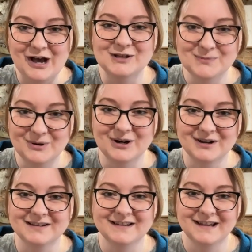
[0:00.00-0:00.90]
God's
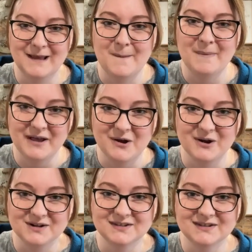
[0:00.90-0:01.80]
word in my
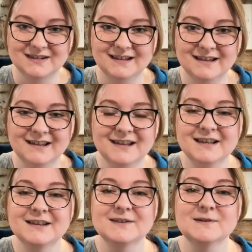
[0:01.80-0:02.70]
heart.
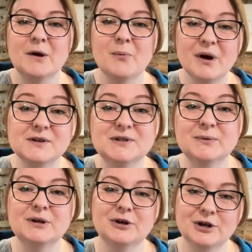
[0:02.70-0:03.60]
So I want
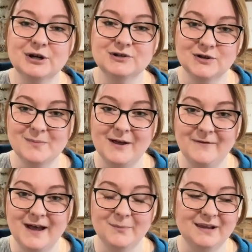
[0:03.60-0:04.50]
to encourage you, my
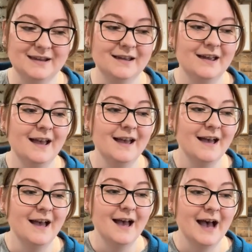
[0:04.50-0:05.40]
family.
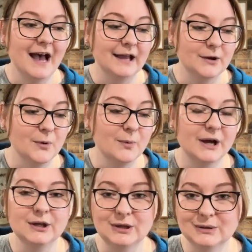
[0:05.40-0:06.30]
I don't
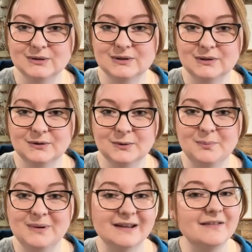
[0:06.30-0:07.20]
want you to
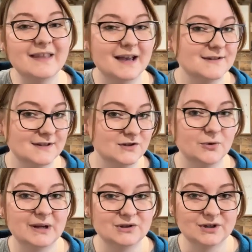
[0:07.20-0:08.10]
be in that
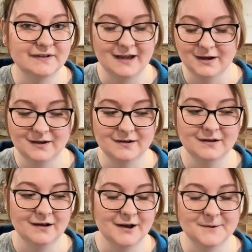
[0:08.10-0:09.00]
situation like
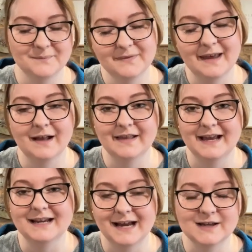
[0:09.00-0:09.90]
um, that
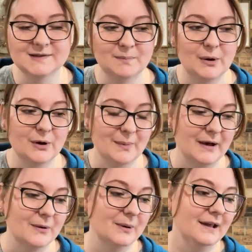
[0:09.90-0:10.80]
lady I spoke
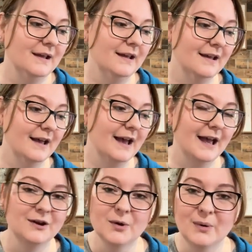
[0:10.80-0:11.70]
about.
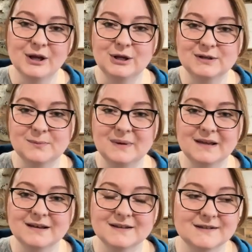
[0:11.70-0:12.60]
I don't want you to be
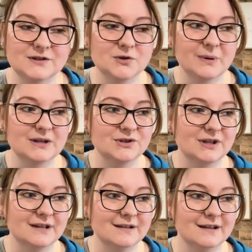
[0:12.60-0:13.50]
in a
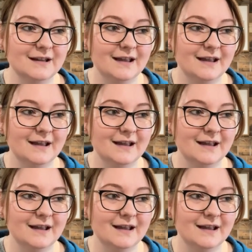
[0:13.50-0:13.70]
situation